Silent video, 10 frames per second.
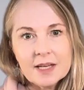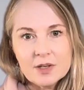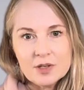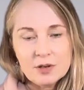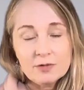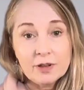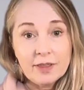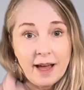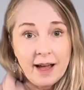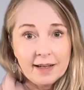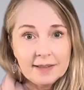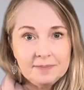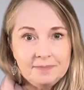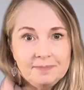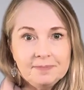So for that,
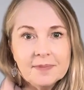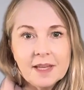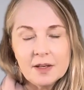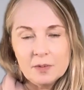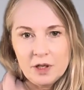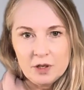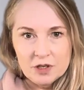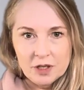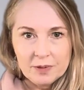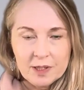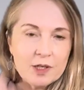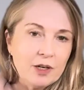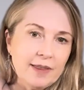we usually would start